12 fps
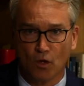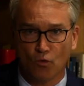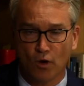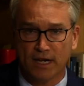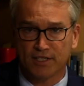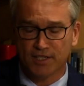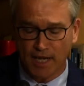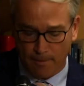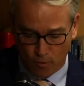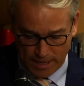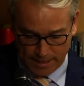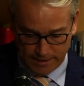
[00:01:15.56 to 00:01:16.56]
whereas
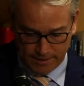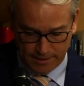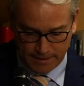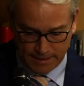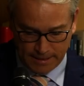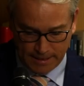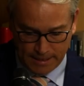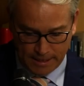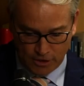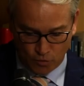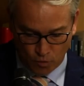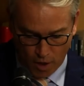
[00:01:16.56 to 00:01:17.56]
somewheres
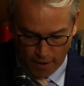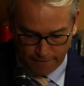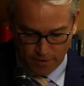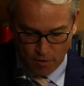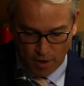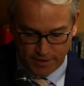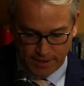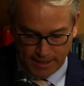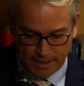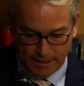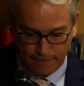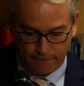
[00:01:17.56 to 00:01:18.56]
derive their
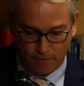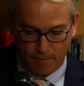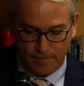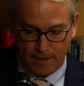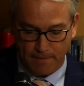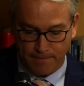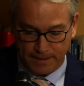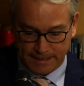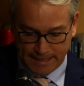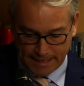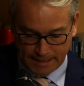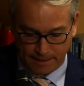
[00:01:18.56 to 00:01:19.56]
identity from the
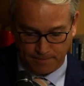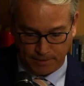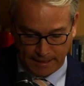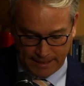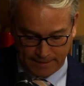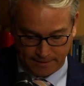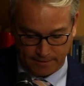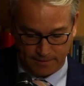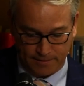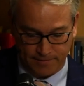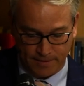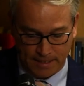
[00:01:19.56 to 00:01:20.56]
particular
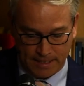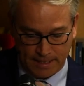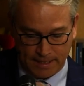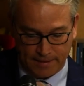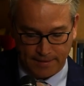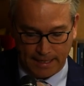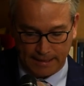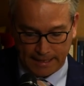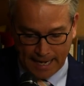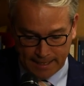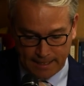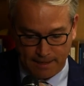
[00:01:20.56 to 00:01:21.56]
places. They
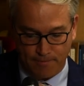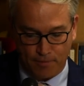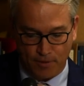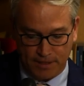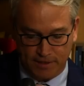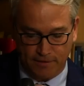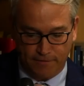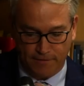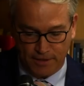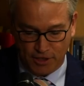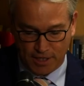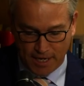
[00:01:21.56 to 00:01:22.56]
lack impressive
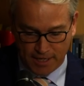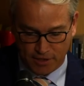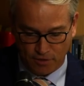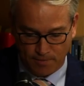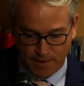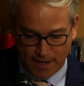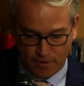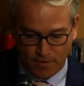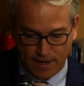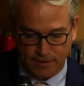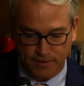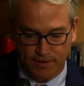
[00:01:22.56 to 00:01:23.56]
educational
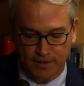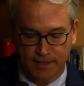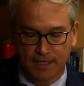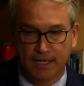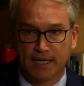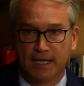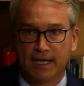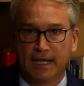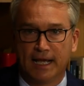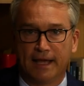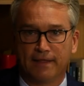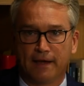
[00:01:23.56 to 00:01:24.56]
backgrounds,
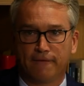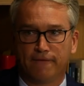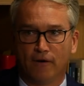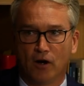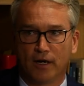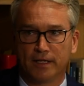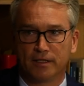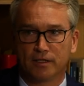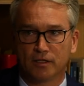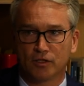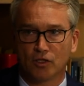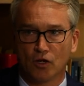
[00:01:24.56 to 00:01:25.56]
and they find
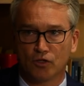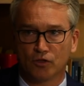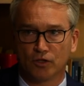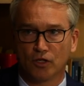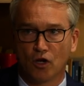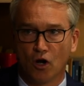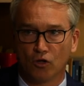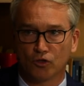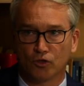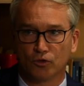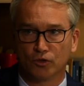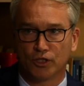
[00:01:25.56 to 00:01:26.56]
social and
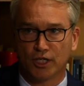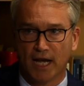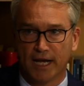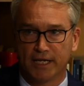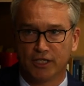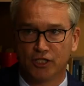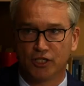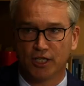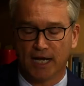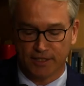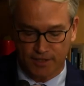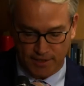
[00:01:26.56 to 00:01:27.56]
cultural change
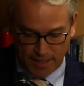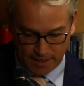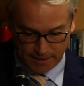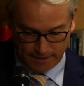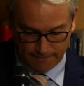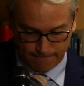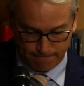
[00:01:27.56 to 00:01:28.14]
unsettling.